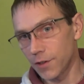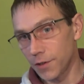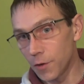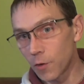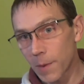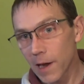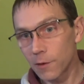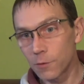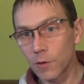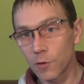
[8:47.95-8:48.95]
your bail
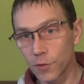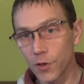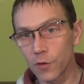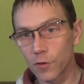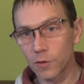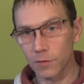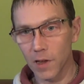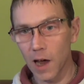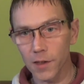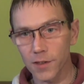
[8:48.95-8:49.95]
or your
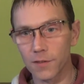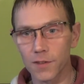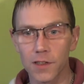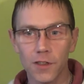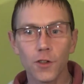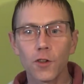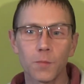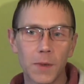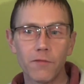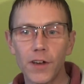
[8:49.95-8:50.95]
licence and you could
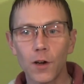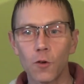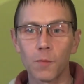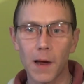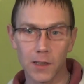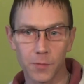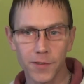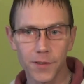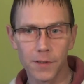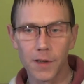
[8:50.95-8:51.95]
be recalled back to prison.